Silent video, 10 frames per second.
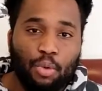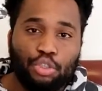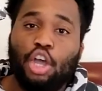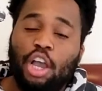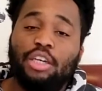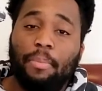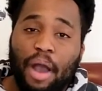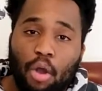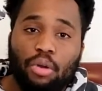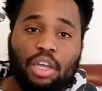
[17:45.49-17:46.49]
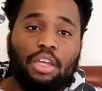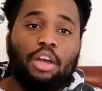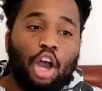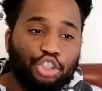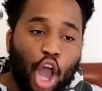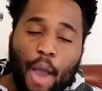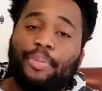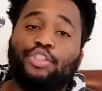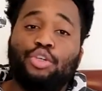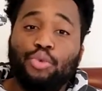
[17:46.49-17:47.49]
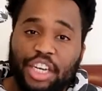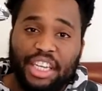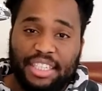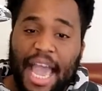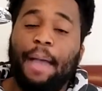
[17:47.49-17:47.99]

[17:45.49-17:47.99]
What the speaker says: we're talking about the opportunities